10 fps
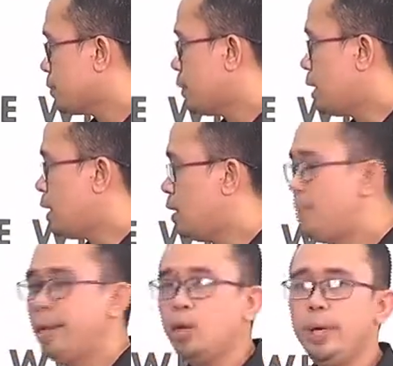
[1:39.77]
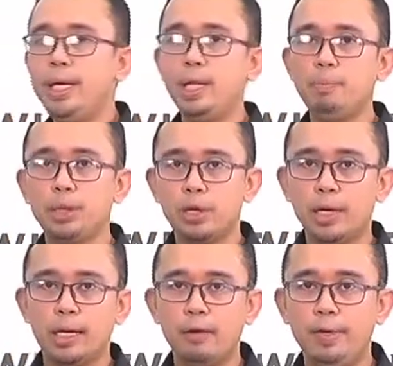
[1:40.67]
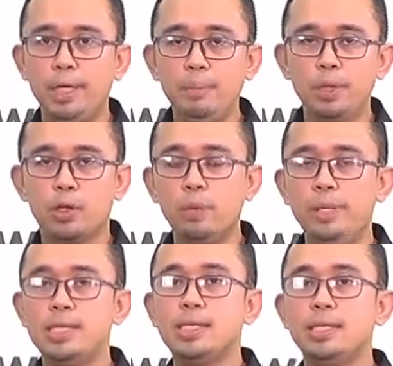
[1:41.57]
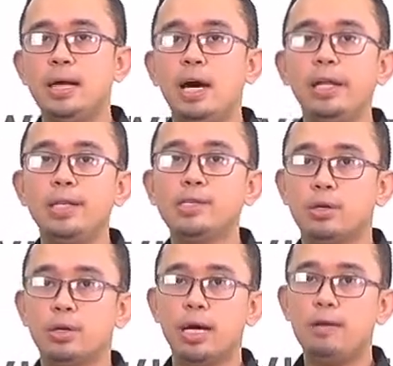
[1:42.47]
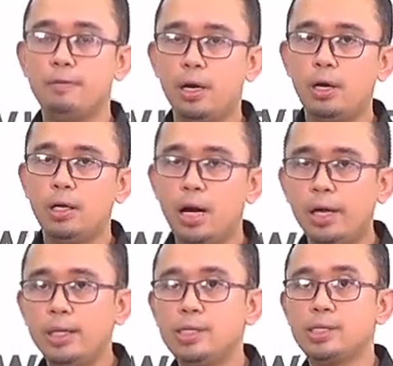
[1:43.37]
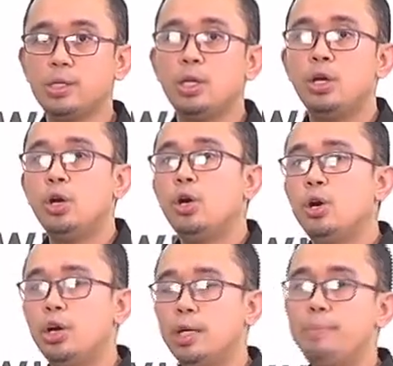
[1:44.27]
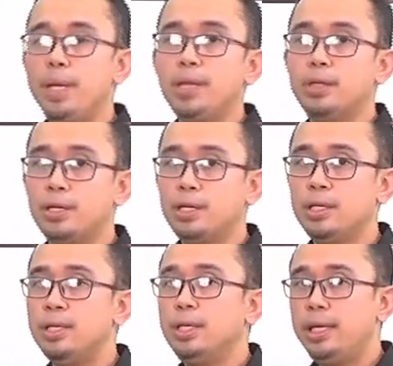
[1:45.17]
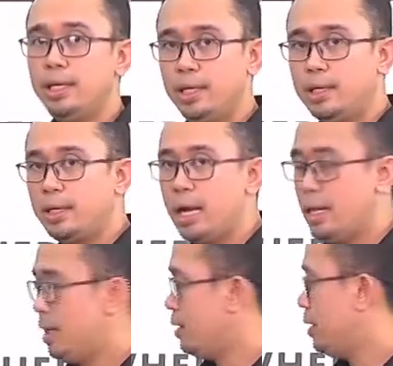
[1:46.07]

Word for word: Uh, by the way, Il Pittore cafe, Il Pittore means the artist or uh, the artist or the painter in Italian. Okay.